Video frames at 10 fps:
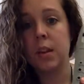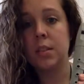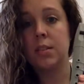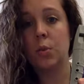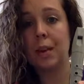
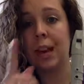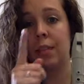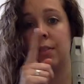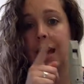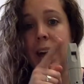So we
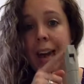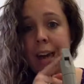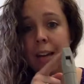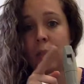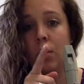have the
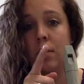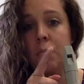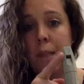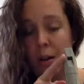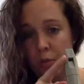head or the
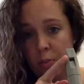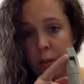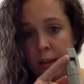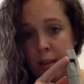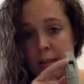
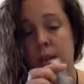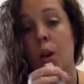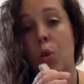mouthpiece,